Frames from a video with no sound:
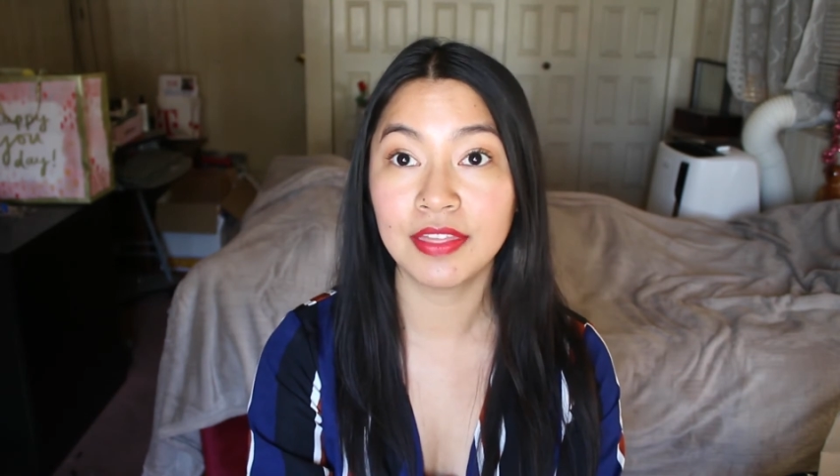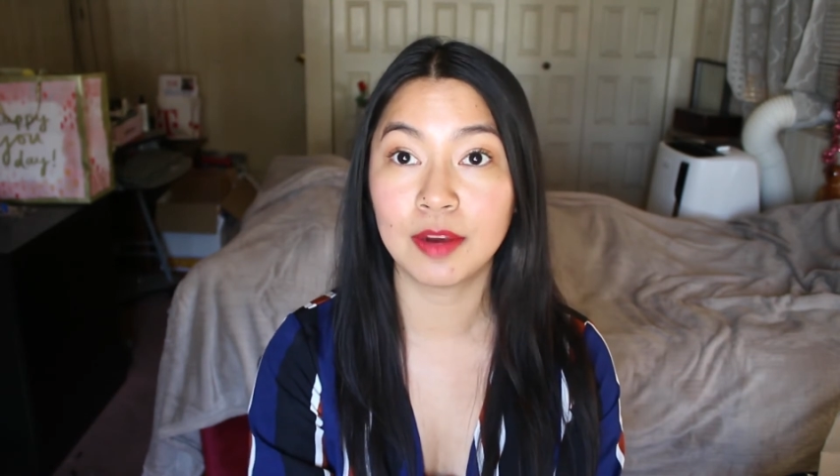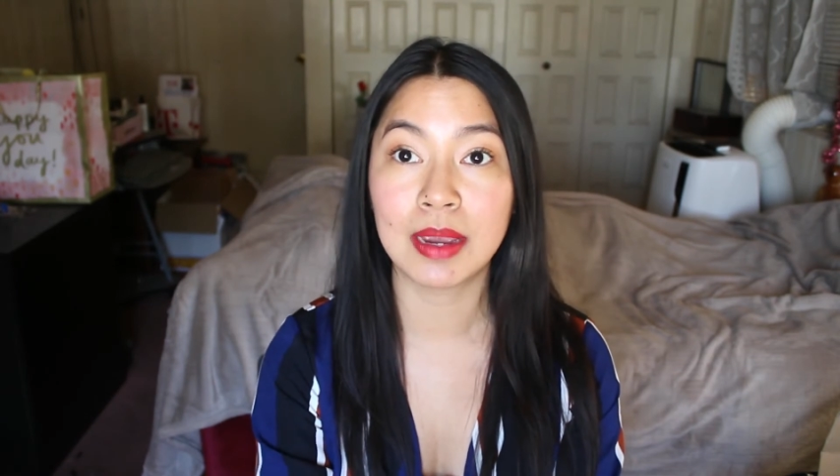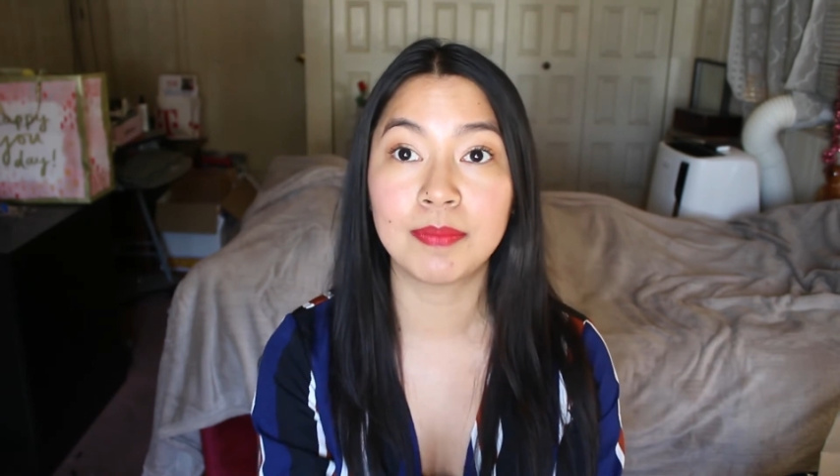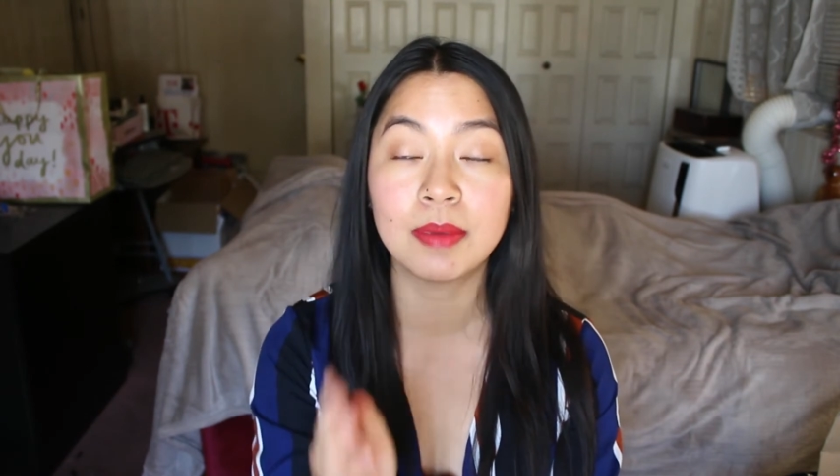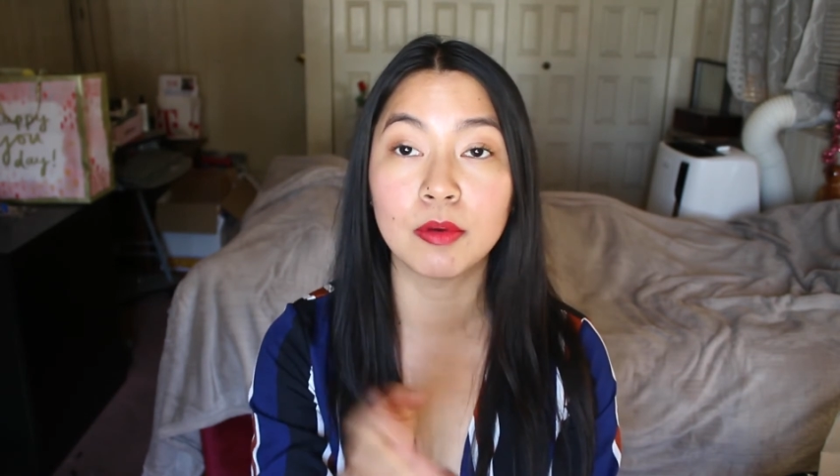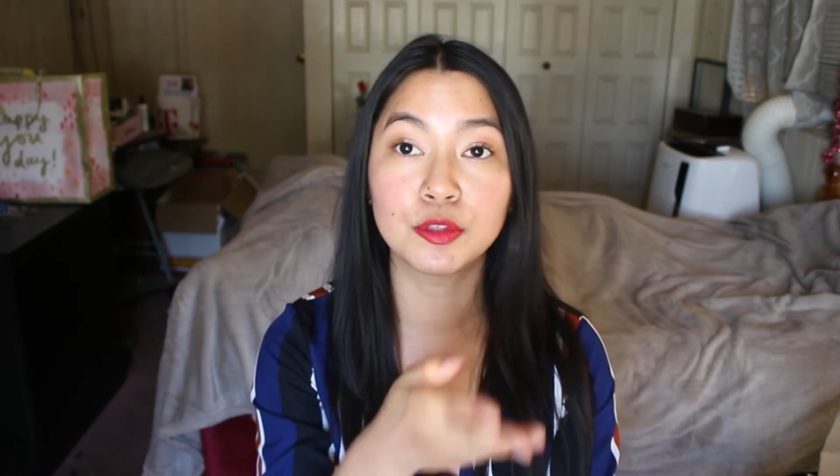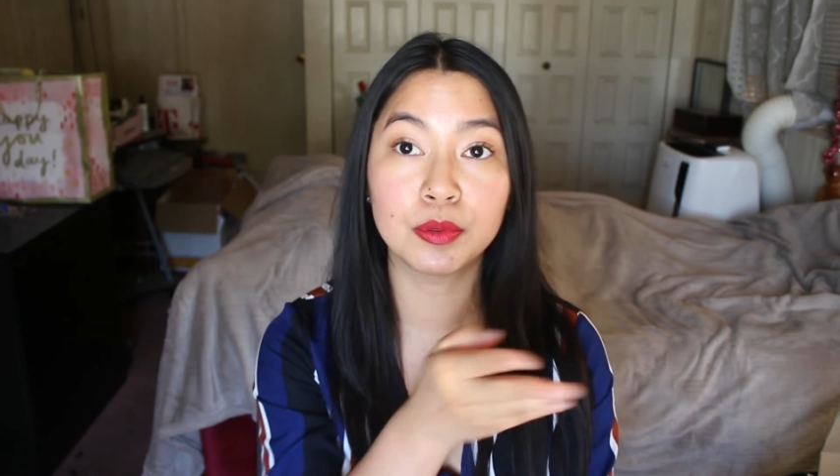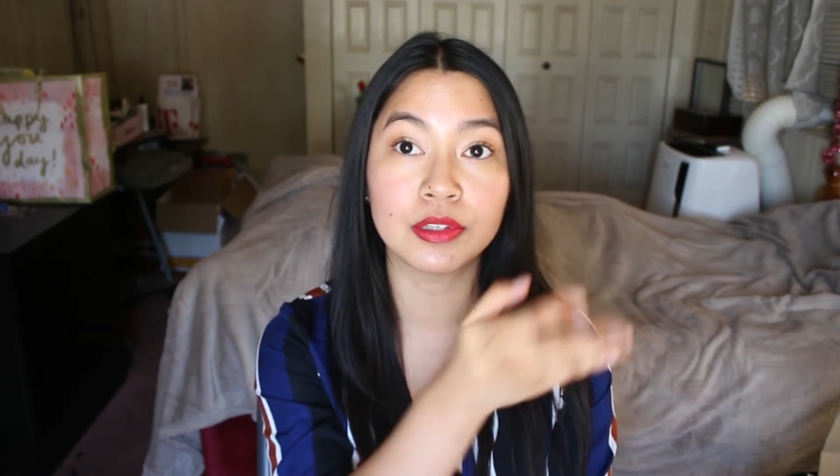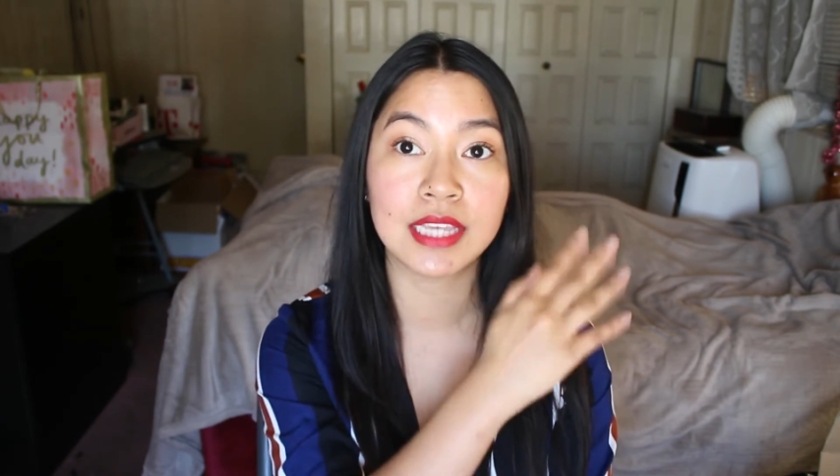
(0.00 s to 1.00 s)
there might be
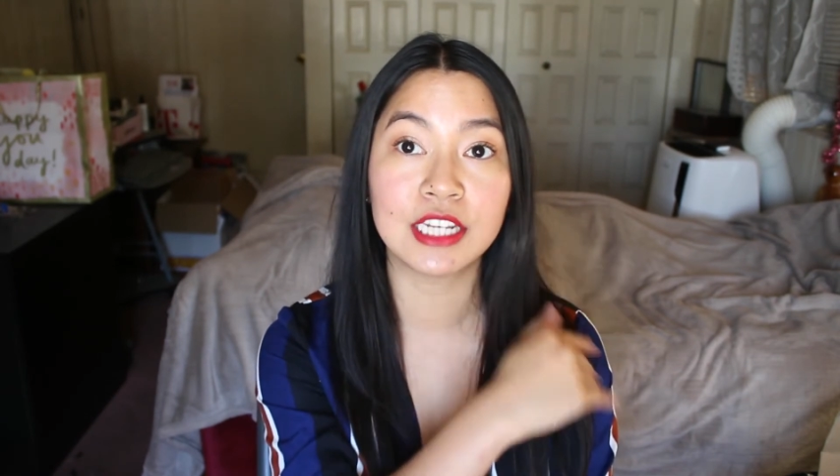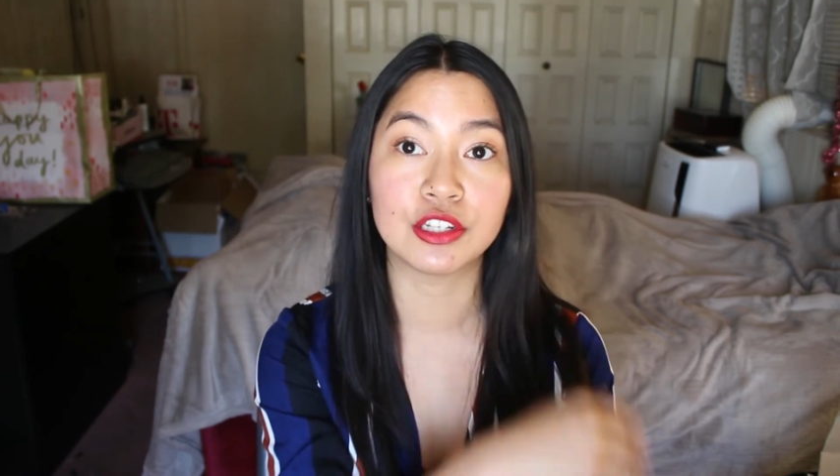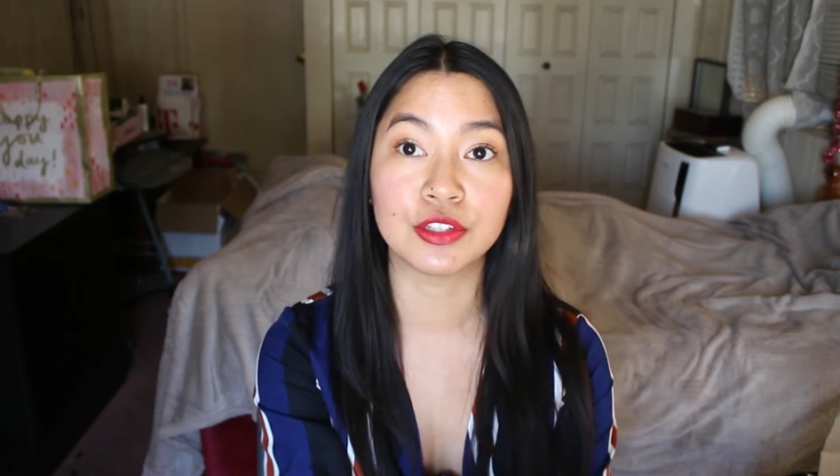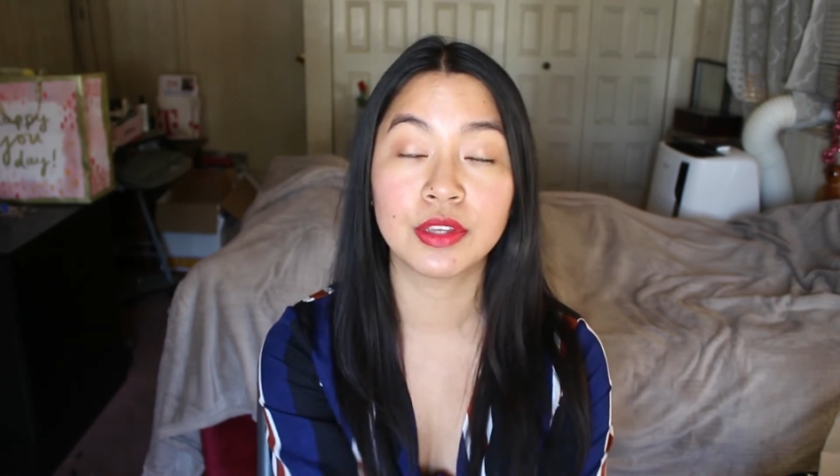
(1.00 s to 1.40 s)
multiple stages.